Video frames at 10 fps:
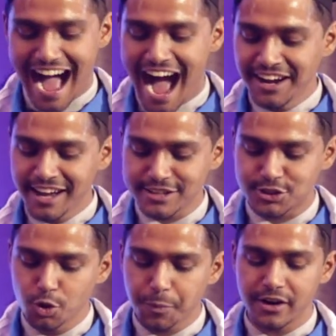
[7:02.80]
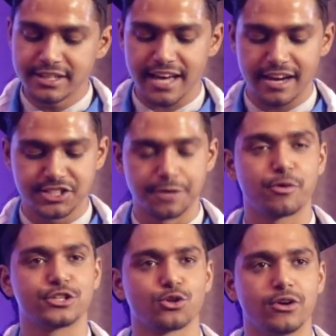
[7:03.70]
Anya's super intelligent
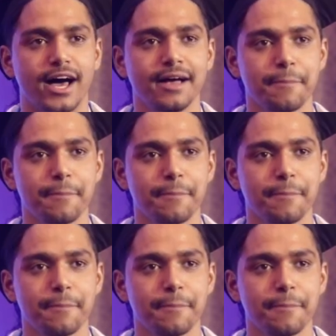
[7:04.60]
persona,